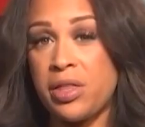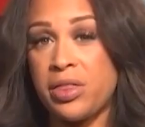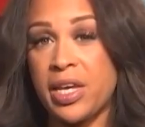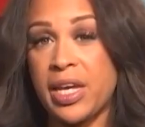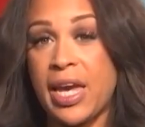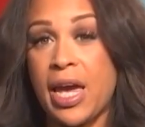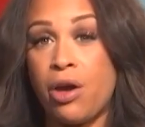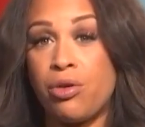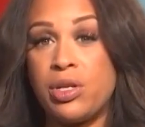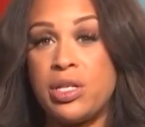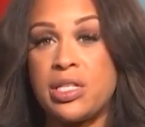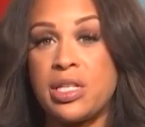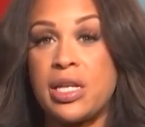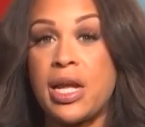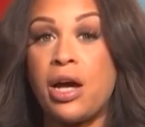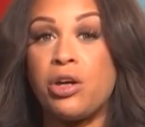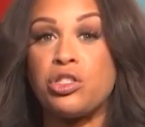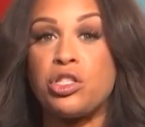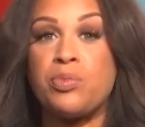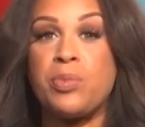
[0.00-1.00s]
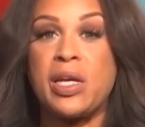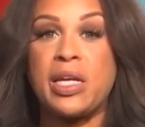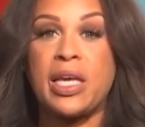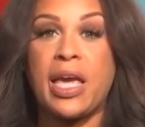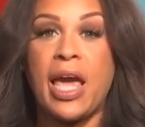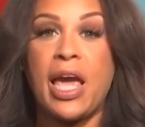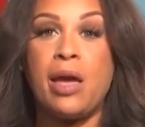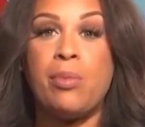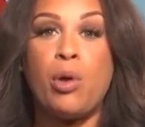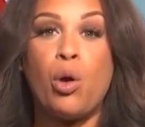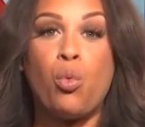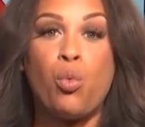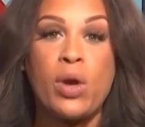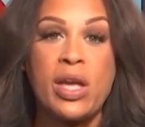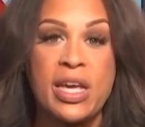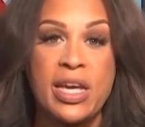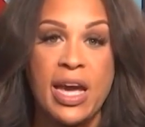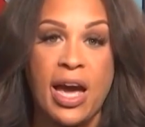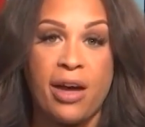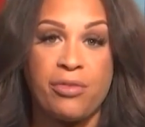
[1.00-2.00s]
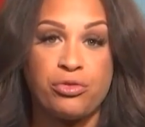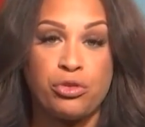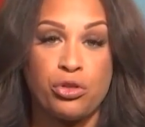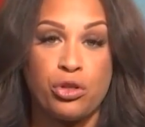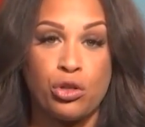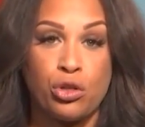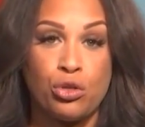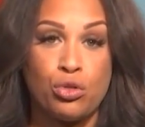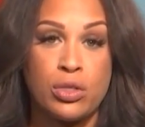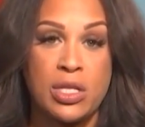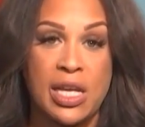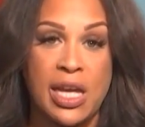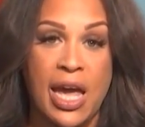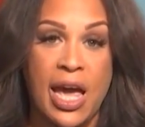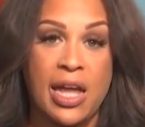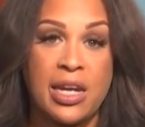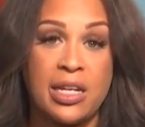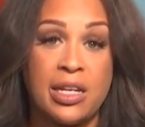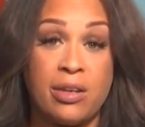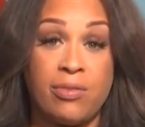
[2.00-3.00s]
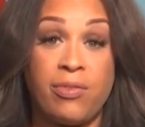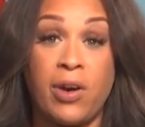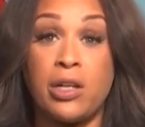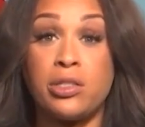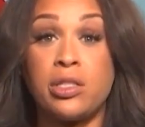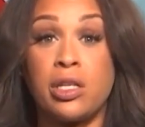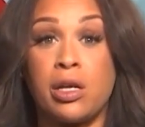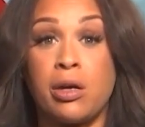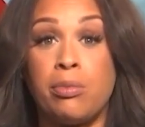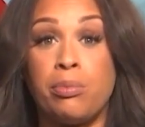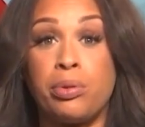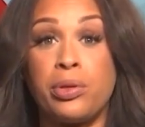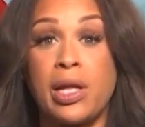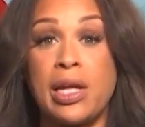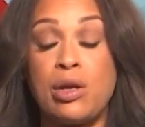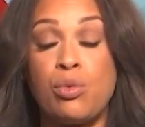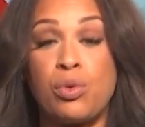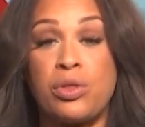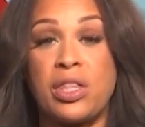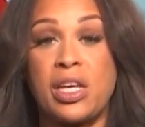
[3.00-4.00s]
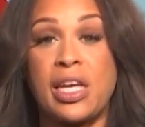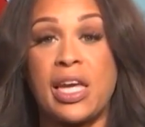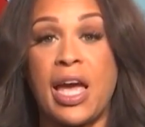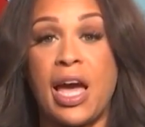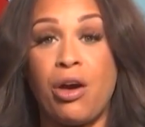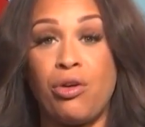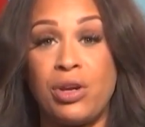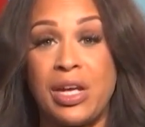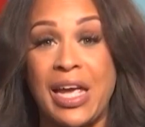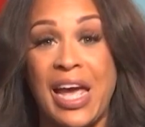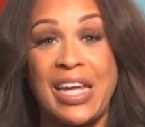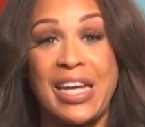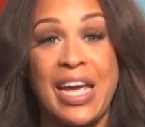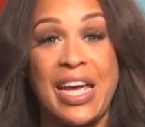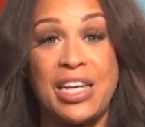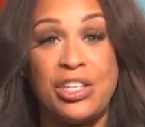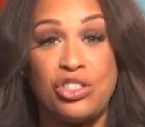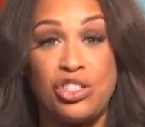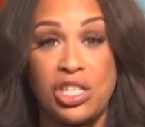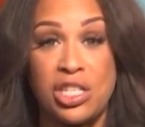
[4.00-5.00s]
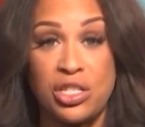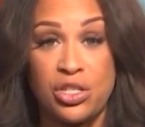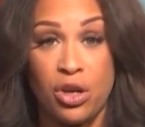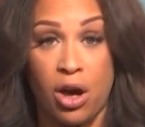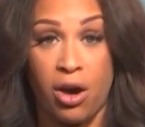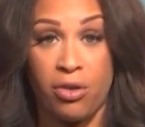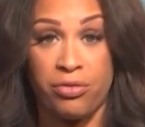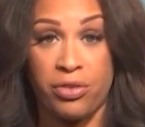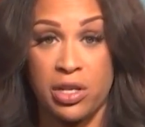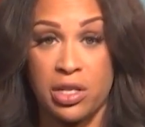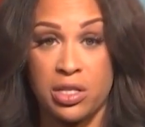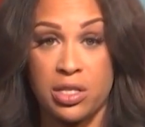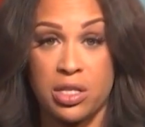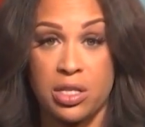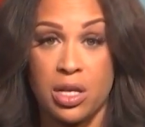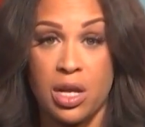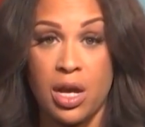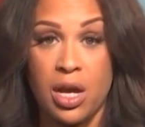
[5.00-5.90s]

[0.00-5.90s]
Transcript: The county's announcement came a week after the losing candidate filed a complaint with the county and AG's office.